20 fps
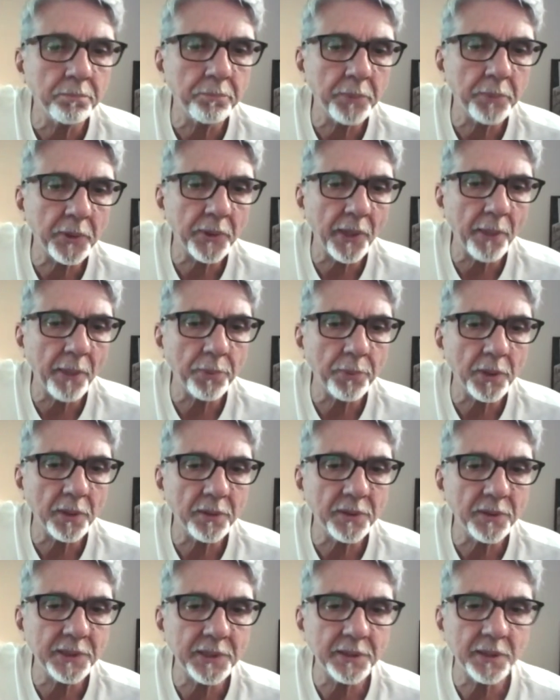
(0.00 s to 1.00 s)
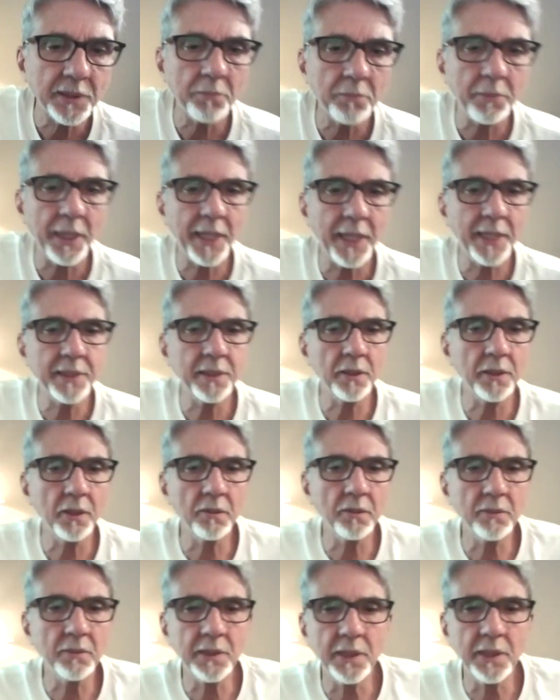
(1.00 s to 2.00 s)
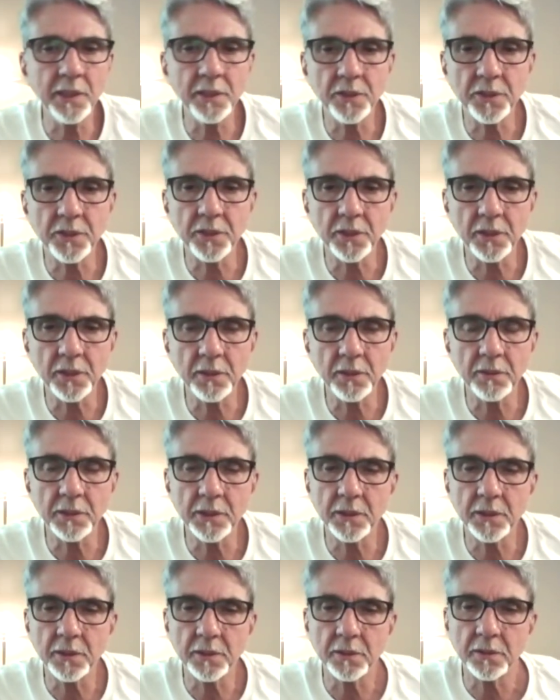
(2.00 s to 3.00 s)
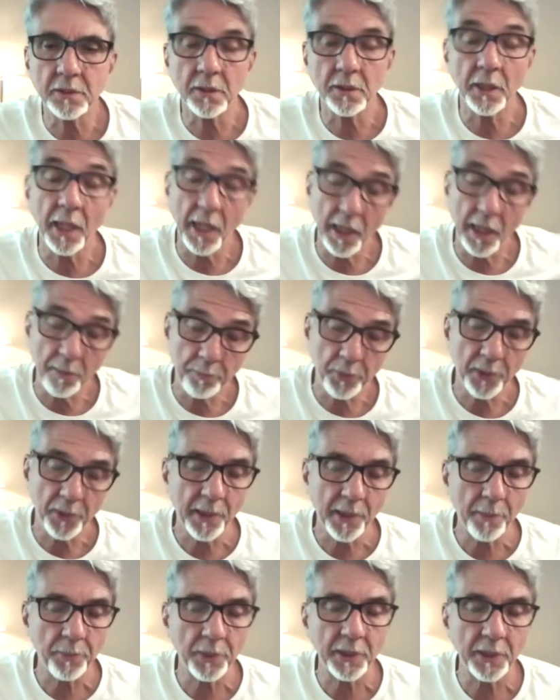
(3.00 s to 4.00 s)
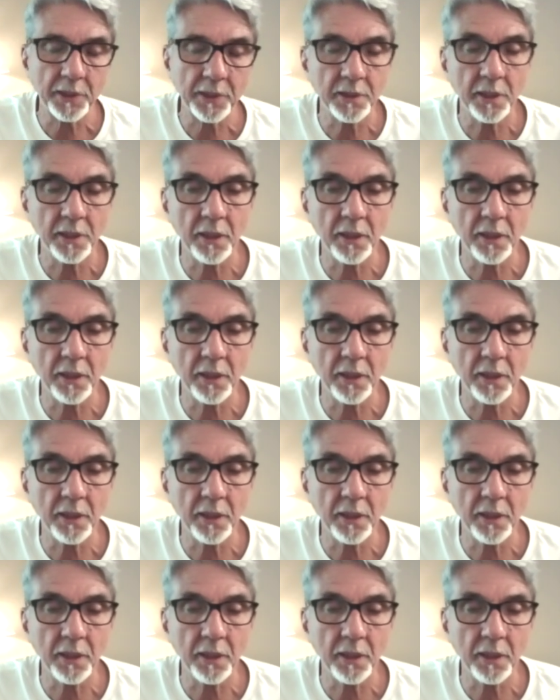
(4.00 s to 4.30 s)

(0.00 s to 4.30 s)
Paraprakriti. And by the lower nature is Aparaprakriti.